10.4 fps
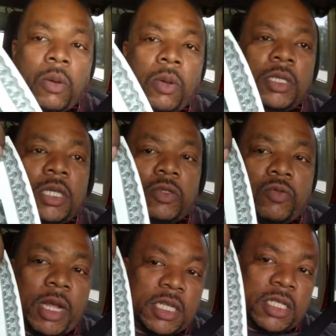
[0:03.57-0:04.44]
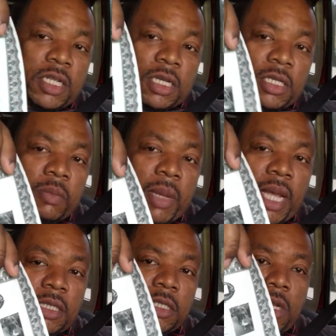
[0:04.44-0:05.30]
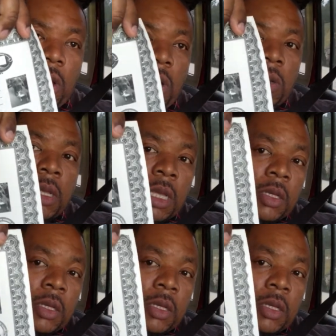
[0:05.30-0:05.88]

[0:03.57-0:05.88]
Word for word: We just registered this man's dog.